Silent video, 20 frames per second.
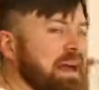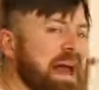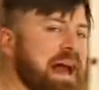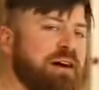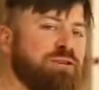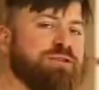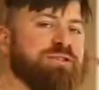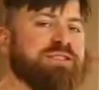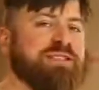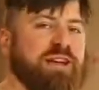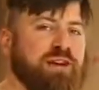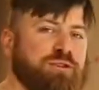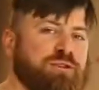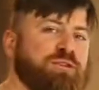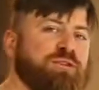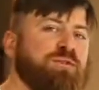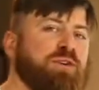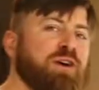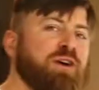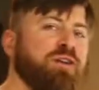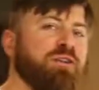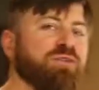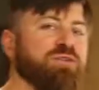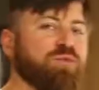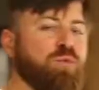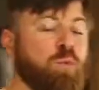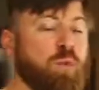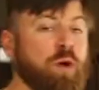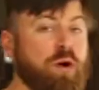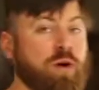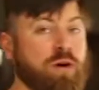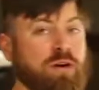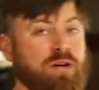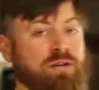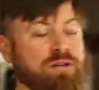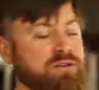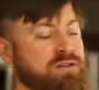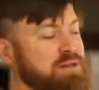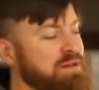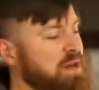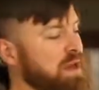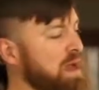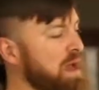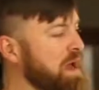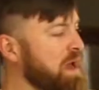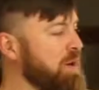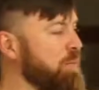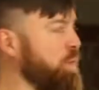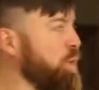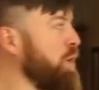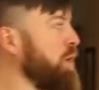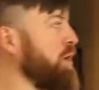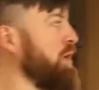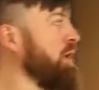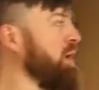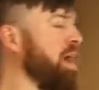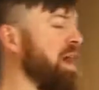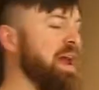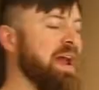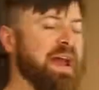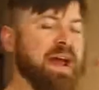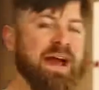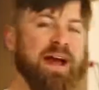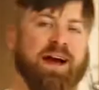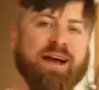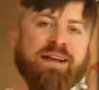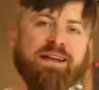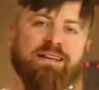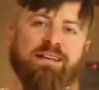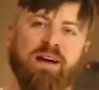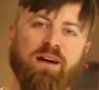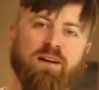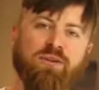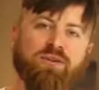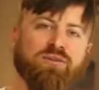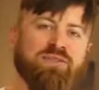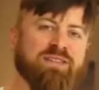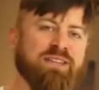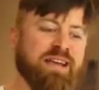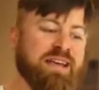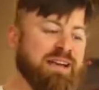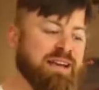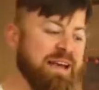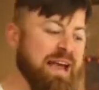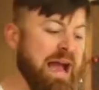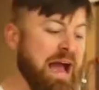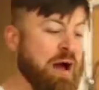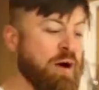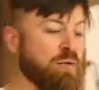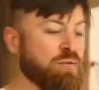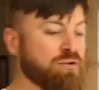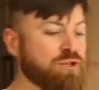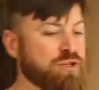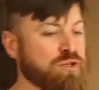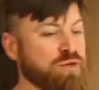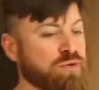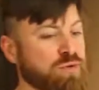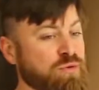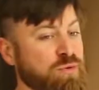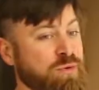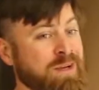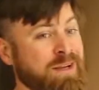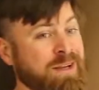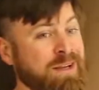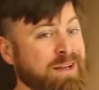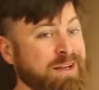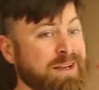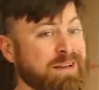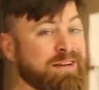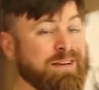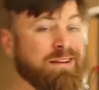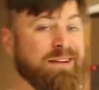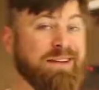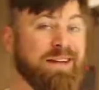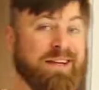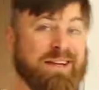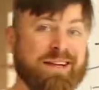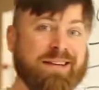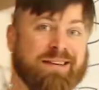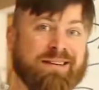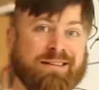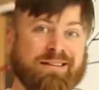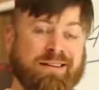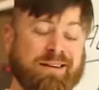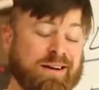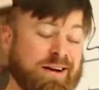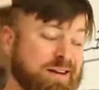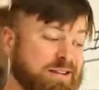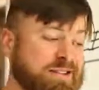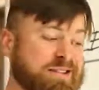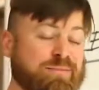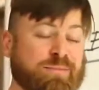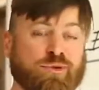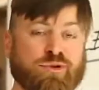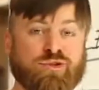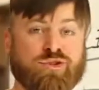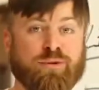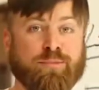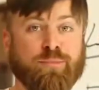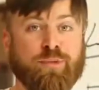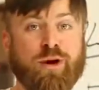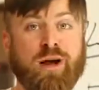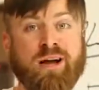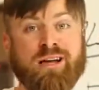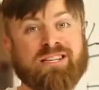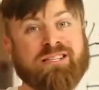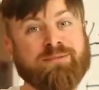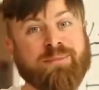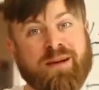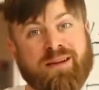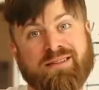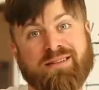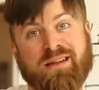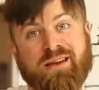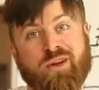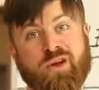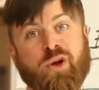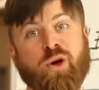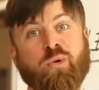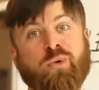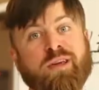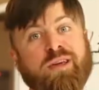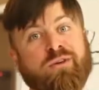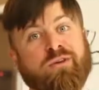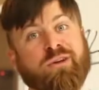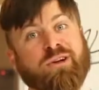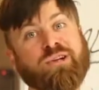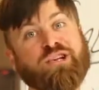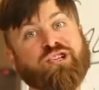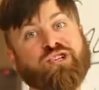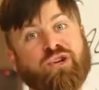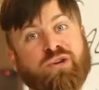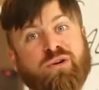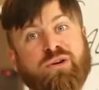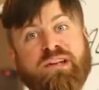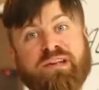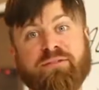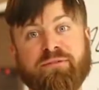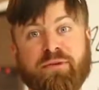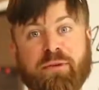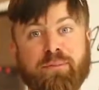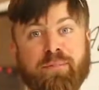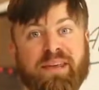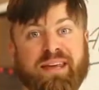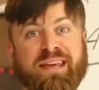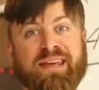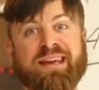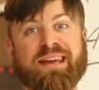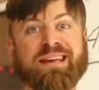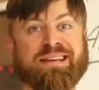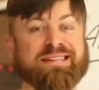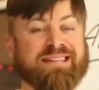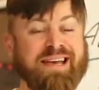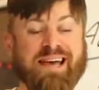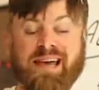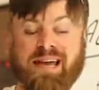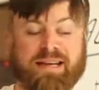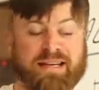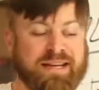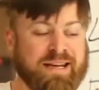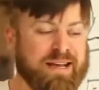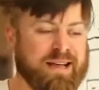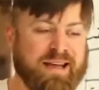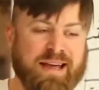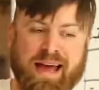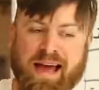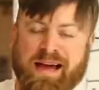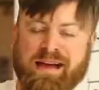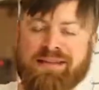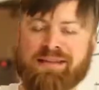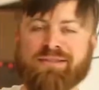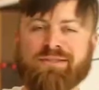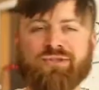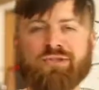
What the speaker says: how sales funnels work and understanding how to lead customers or prospects on a coherent journey from beginning to end has